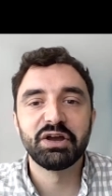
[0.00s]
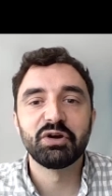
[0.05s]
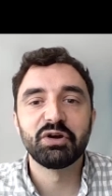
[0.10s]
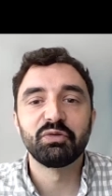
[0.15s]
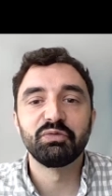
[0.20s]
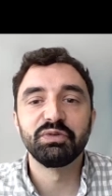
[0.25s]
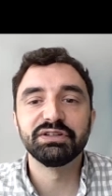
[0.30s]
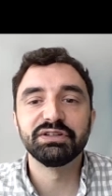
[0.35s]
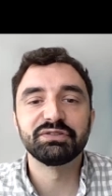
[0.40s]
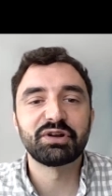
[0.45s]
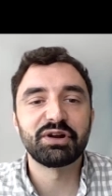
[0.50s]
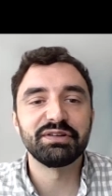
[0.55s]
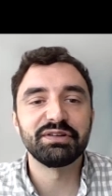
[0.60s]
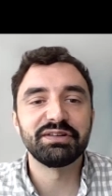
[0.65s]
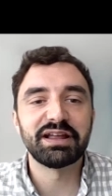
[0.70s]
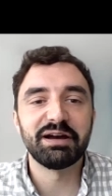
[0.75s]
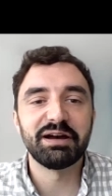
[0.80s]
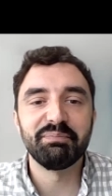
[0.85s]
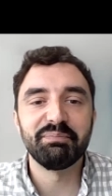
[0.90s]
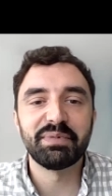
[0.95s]
we learned
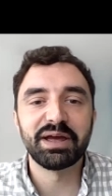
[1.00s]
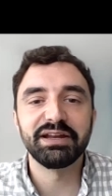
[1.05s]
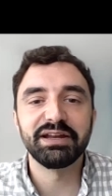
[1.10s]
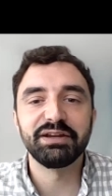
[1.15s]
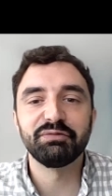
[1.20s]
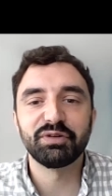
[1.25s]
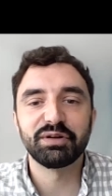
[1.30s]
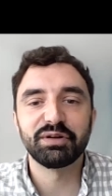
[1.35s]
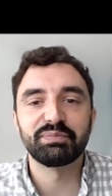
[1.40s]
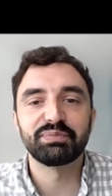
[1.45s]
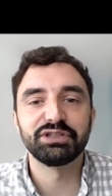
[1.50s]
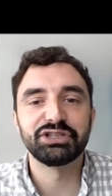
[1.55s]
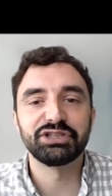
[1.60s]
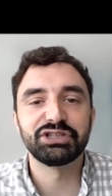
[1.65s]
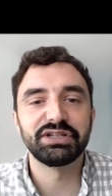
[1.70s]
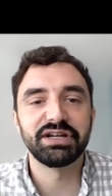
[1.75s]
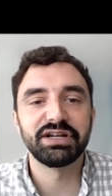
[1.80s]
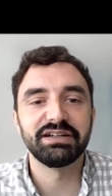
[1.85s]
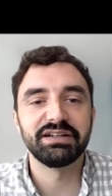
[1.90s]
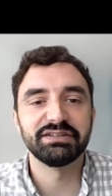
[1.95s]
that many would
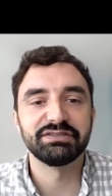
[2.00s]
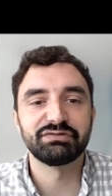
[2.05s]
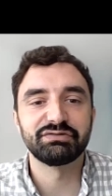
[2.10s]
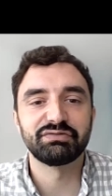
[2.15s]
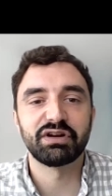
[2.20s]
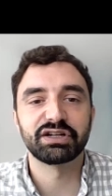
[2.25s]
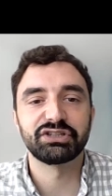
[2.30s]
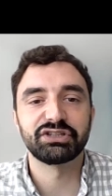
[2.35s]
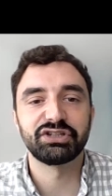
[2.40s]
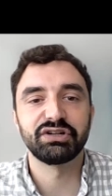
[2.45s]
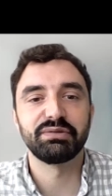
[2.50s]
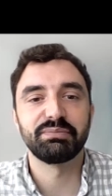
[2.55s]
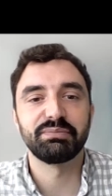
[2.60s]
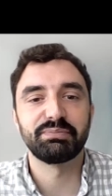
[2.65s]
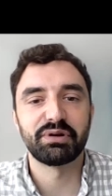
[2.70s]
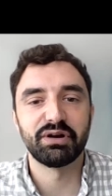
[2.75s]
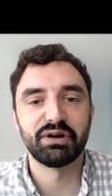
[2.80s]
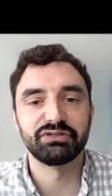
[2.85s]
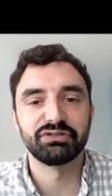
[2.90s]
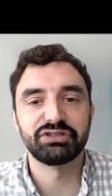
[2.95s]
appreciate a structured
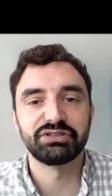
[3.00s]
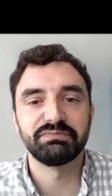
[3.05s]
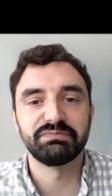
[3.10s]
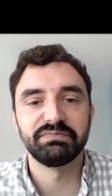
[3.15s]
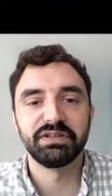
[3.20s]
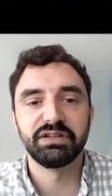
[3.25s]
approach,